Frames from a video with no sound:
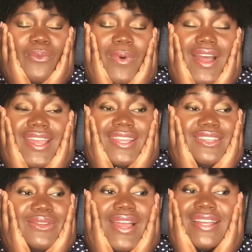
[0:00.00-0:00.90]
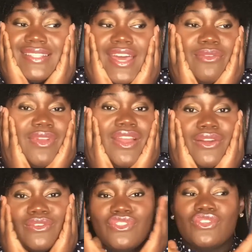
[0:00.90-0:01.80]
Why, you guys gotta
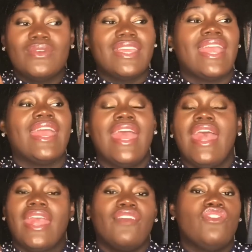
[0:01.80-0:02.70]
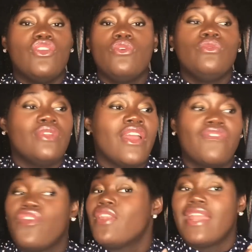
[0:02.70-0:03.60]
rehearse. You can't, if
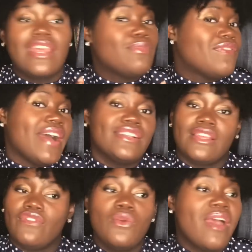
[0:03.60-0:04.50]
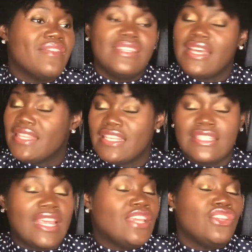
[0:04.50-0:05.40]
you're not an improviser, if you haven't done
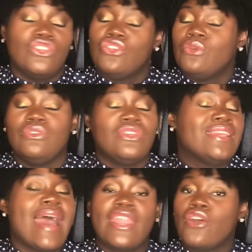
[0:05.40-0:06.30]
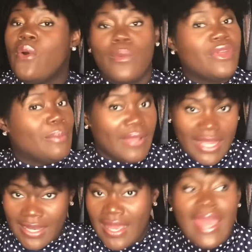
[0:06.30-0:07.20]
this, you gotta go in with a
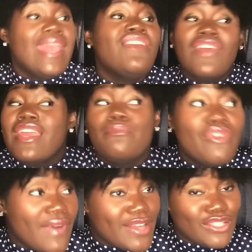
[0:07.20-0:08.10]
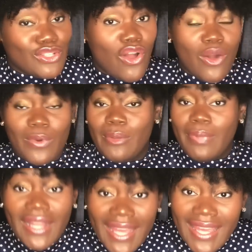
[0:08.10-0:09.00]
plan. Even improvisers go in with a
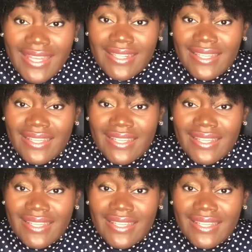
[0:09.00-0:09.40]
plan.